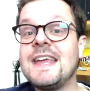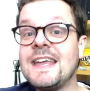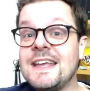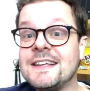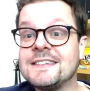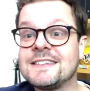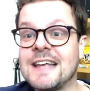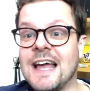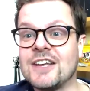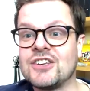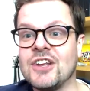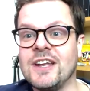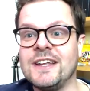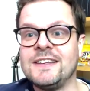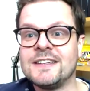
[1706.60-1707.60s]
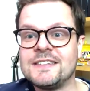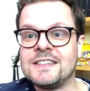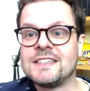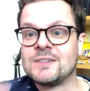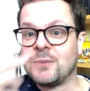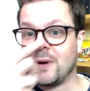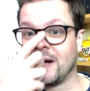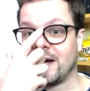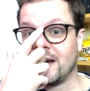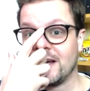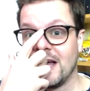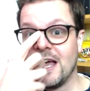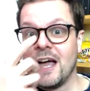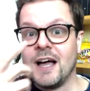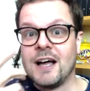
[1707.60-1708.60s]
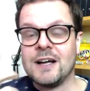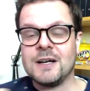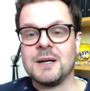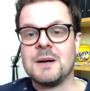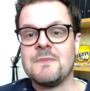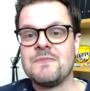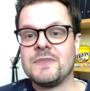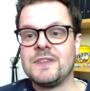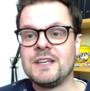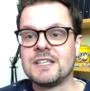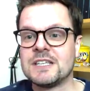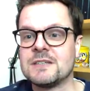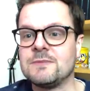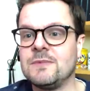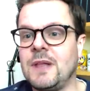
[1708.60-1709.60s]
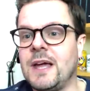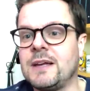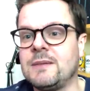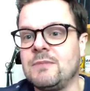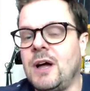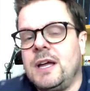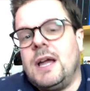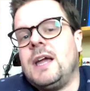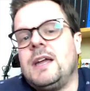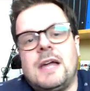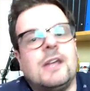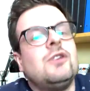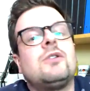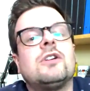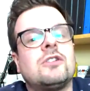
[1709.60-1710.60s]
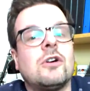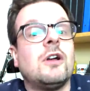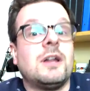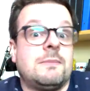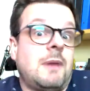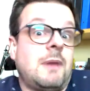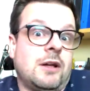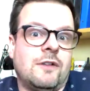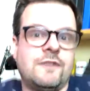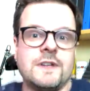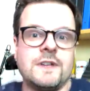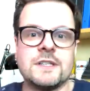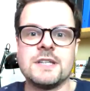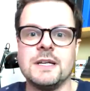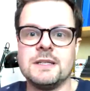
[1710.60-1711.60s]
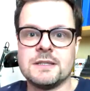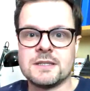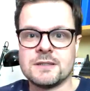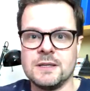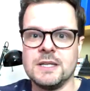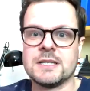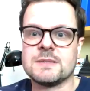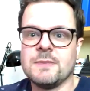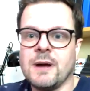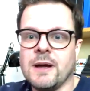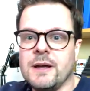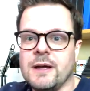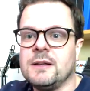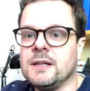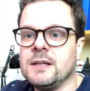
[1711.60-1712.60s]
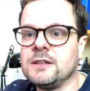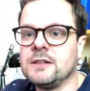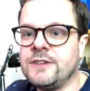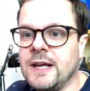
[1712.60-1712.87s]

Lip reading: is actually. This is where this is like, yeah, you could call it my office. It's my little